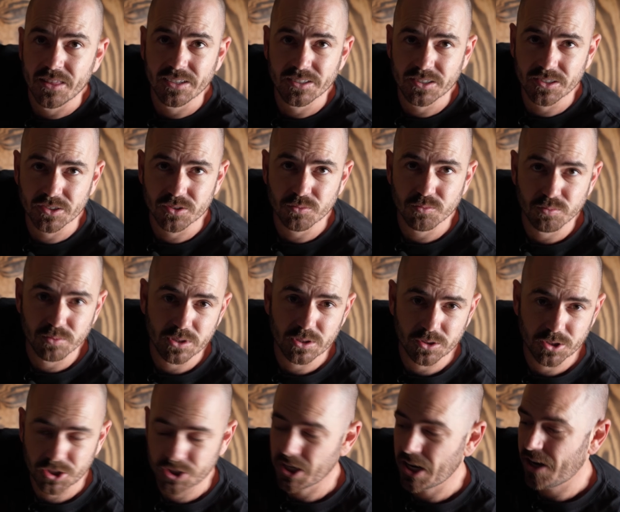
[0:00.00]
this is a real
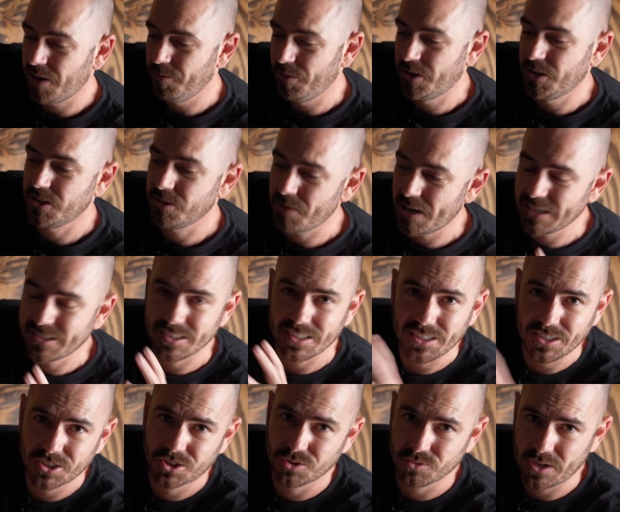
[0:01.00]
shame because it makes
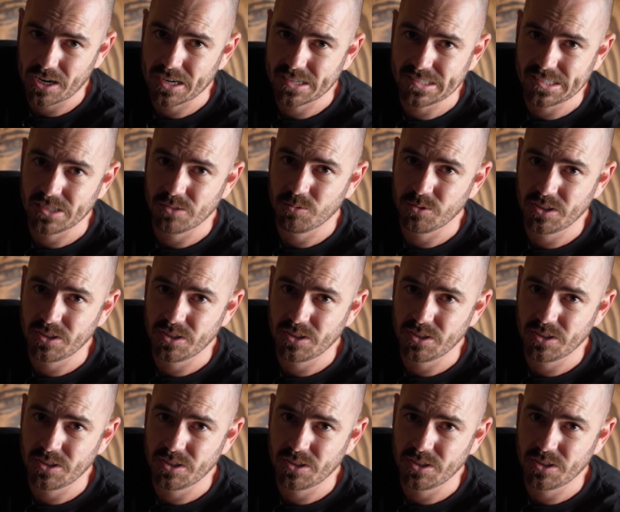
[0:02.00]
interacting